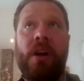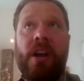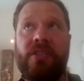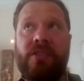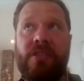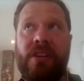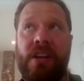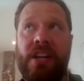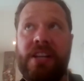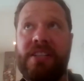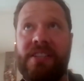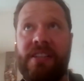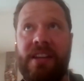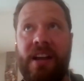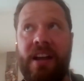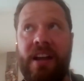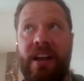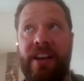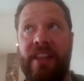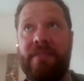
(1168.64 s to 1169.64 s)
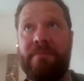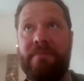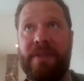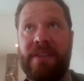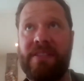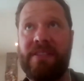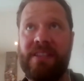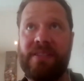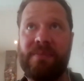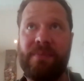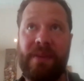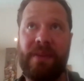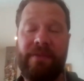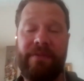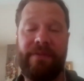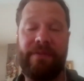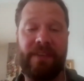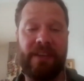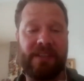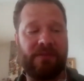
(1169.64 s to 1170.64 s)
I tried to start another business when I
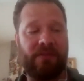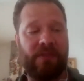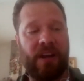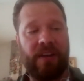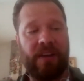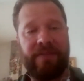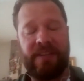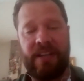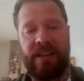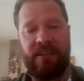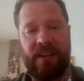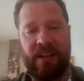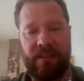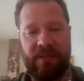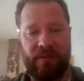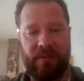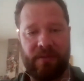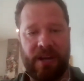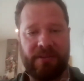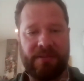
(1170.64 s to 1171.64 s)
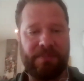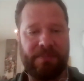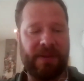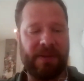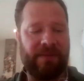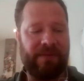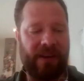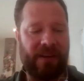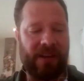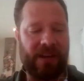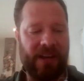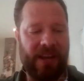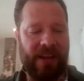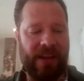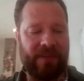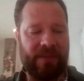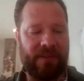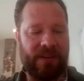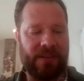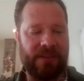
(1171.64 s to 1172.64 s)
first arrived here, and I thought I was being very
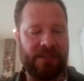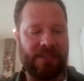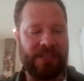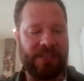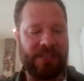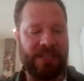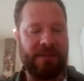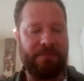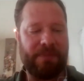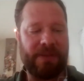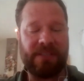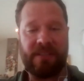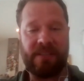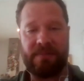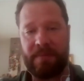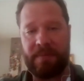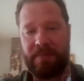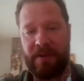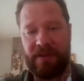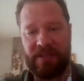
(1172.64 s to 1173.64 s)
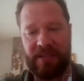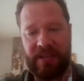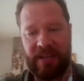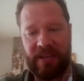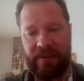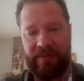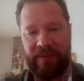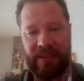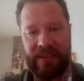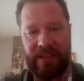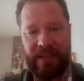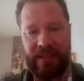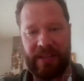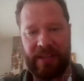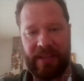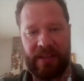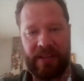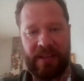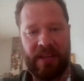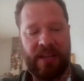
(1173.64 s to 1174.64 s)
clever and did a business proposal and
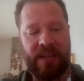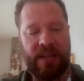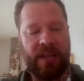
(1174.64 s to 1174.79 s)
everything.